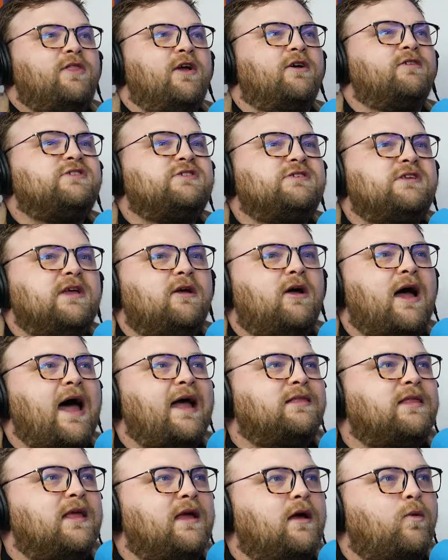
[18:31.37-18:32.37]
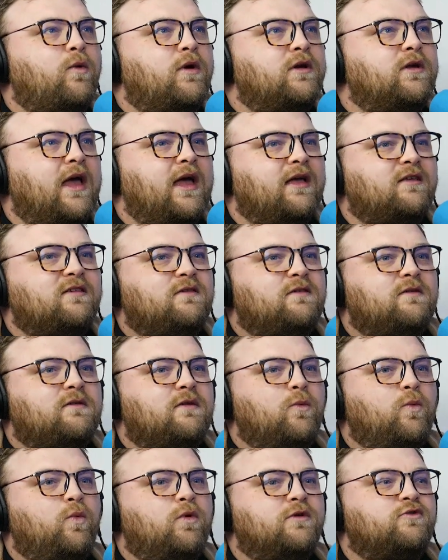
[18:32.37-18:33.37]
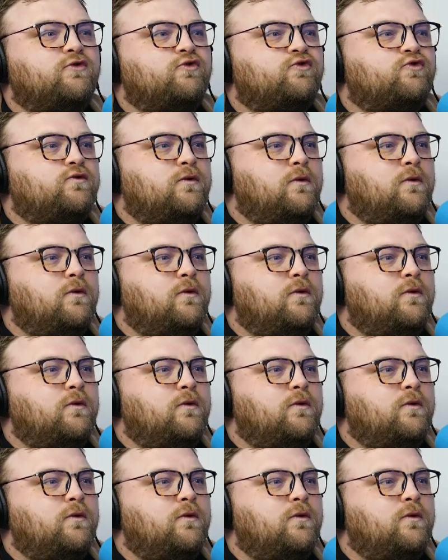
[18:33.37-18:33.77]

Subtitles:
there's still, I think what was